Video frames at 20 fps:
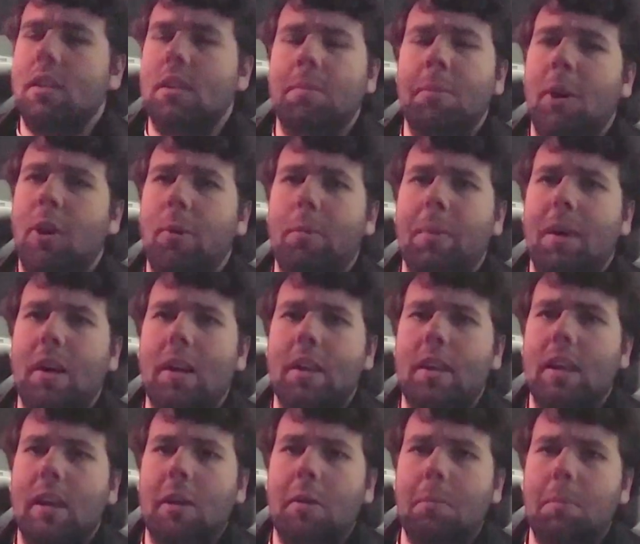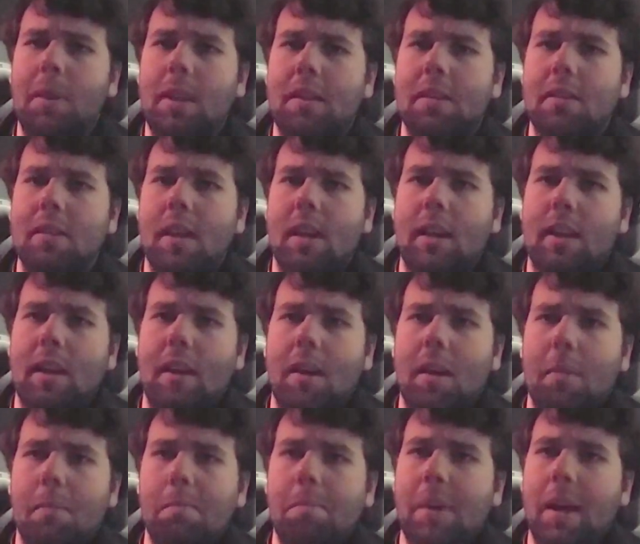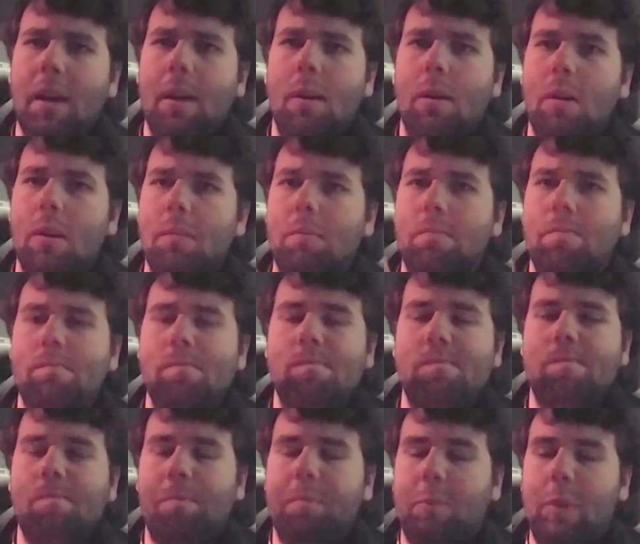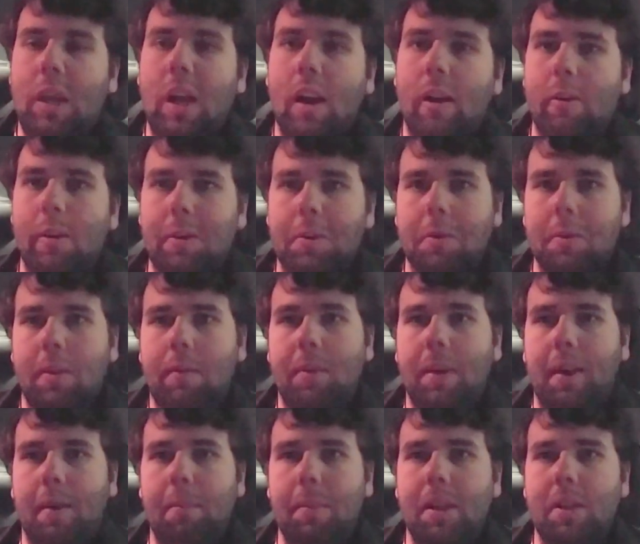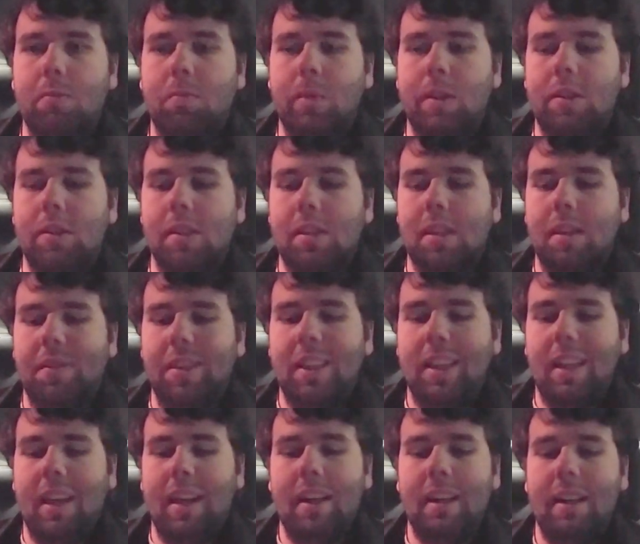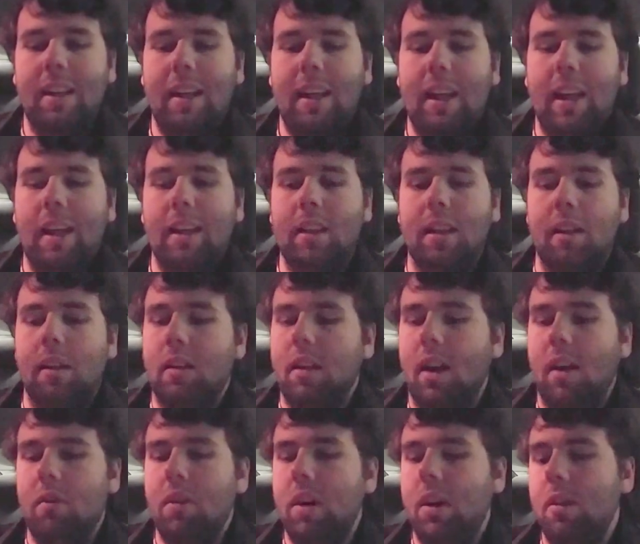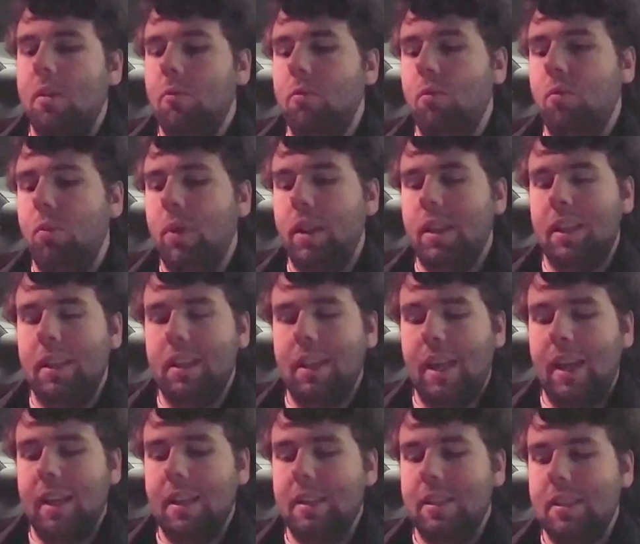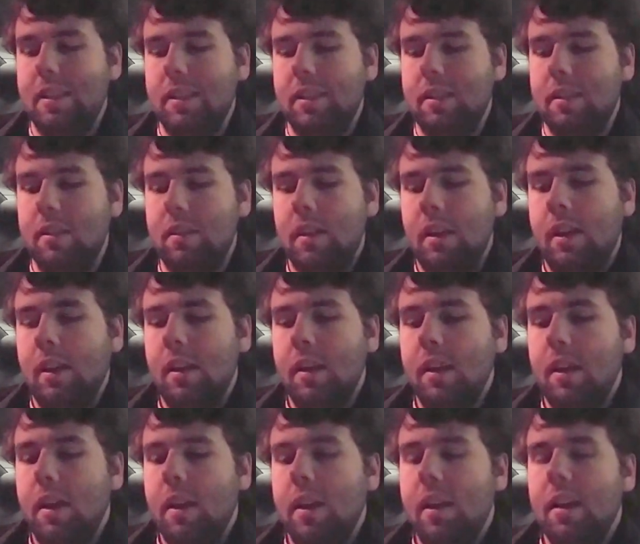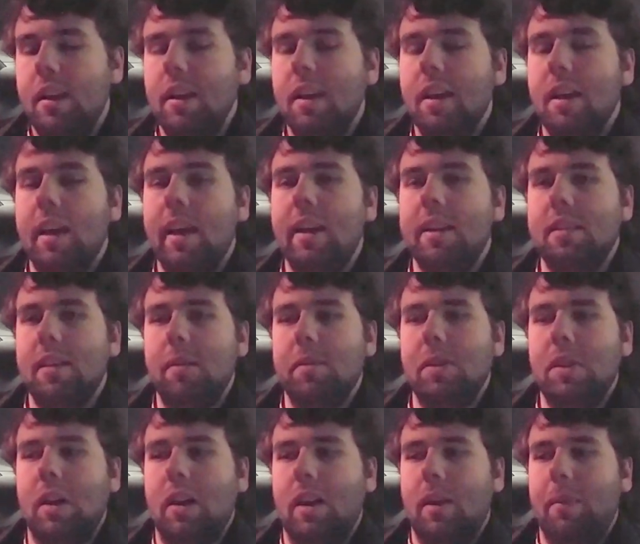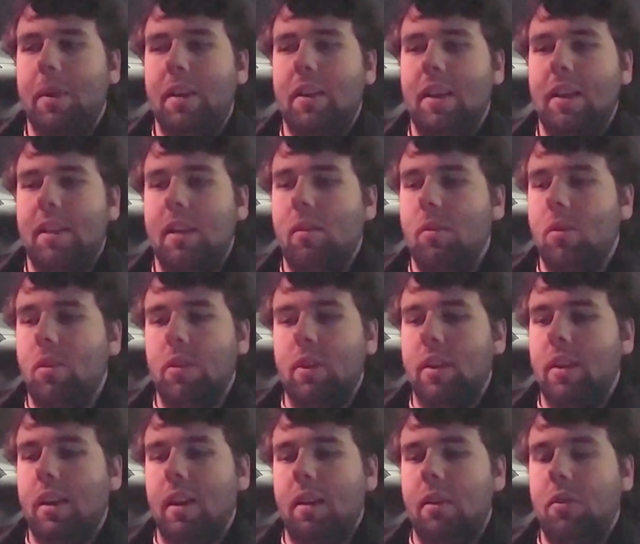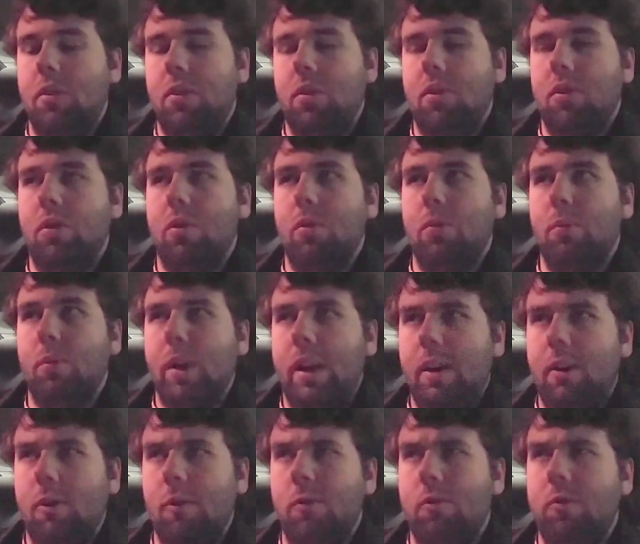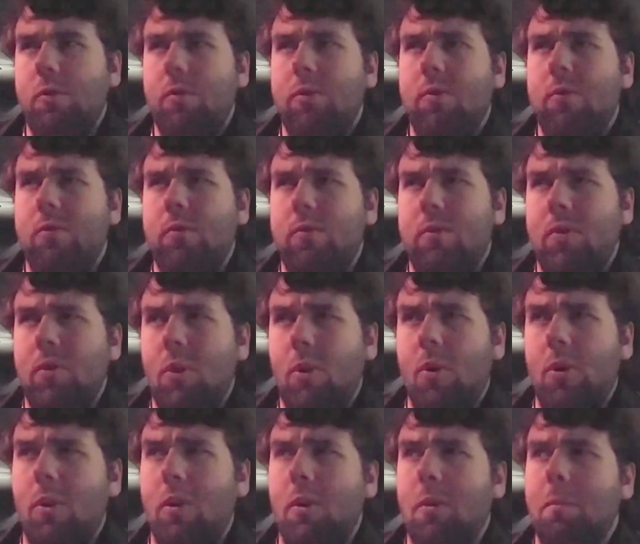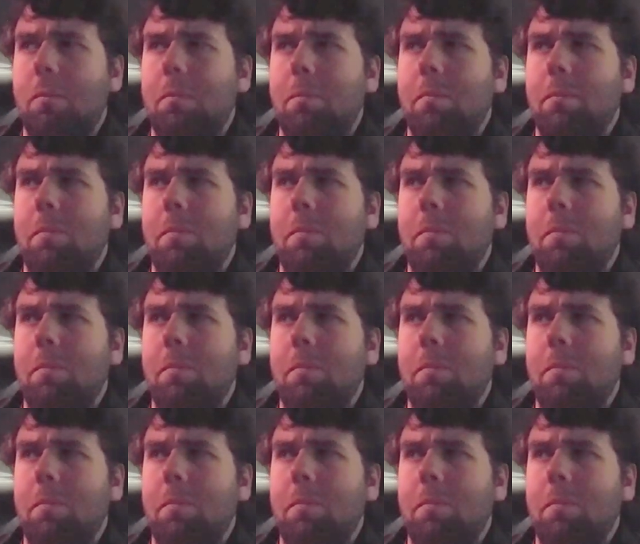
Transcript: a smaller body count means like a better character development, which is something that Alien Covenant really lacked in. As I was talking about, like there were only like three or four,